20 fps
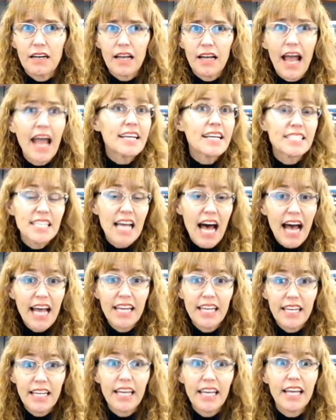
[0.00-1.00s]

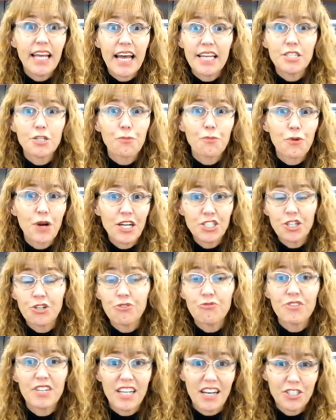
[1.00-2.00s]
anxiety and depression
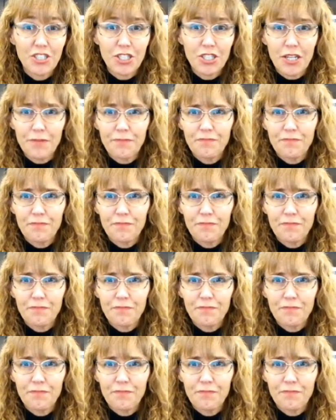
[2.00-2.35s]
reduction.